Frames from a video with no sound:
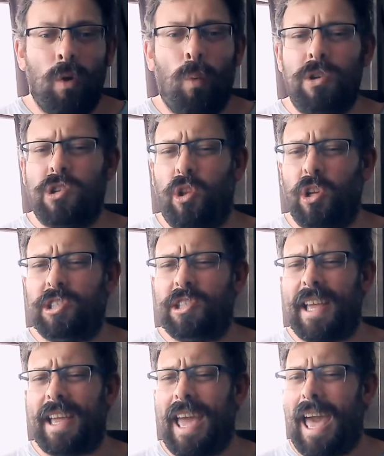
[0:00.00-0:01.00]
which looks
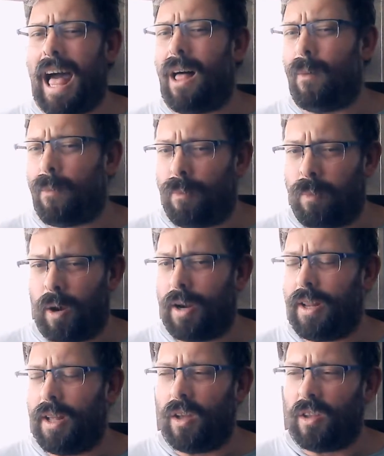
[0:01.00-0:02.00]
like a
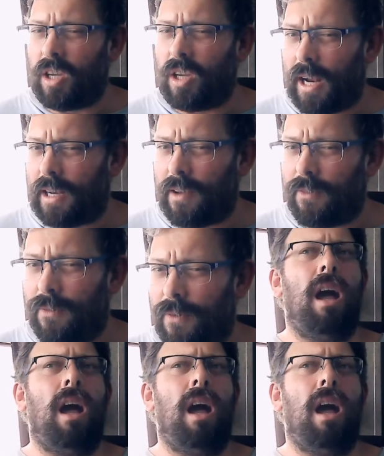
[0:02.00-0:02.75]
halberd, kind of,